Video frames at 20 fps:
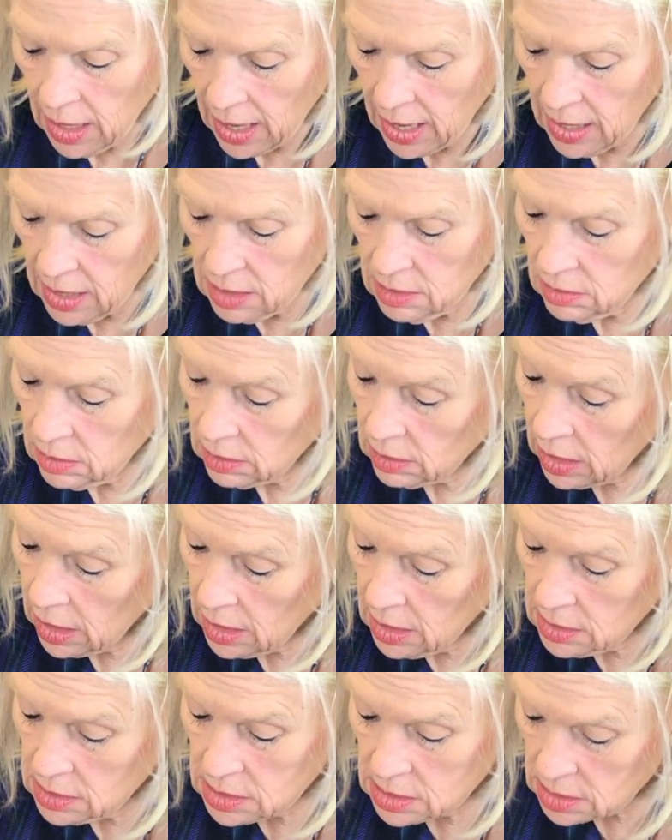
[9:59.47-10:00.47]
and
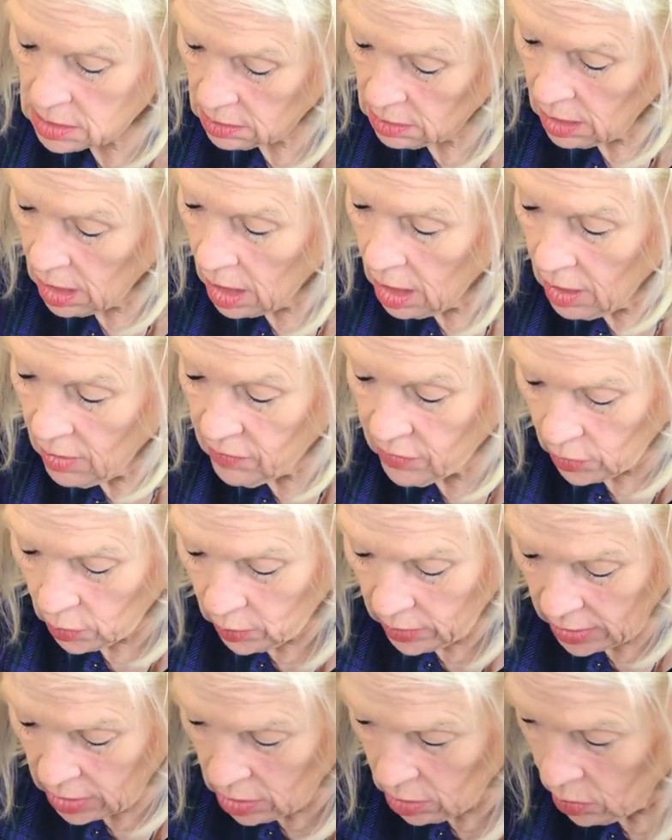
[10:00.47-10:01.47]
kids love
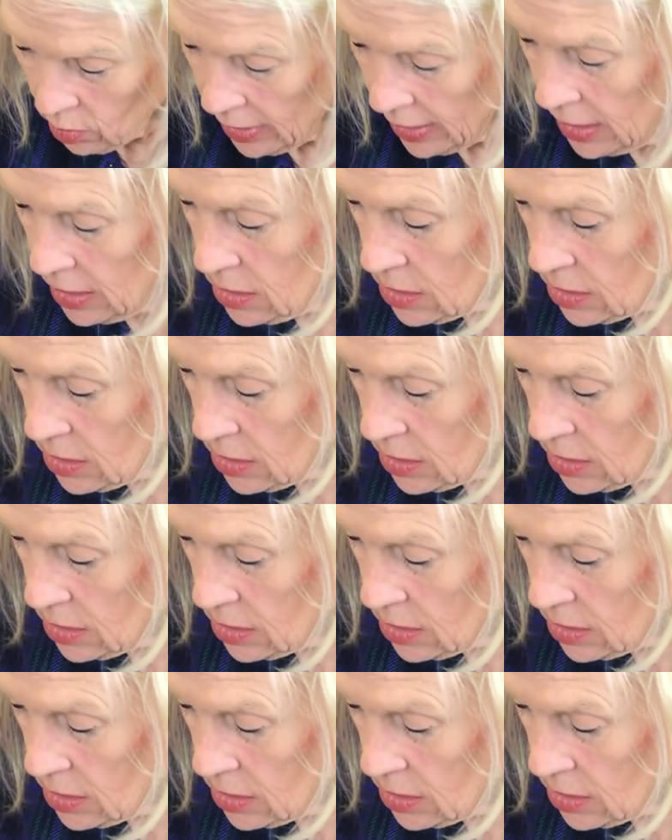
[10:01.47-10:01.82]
ooey gooey.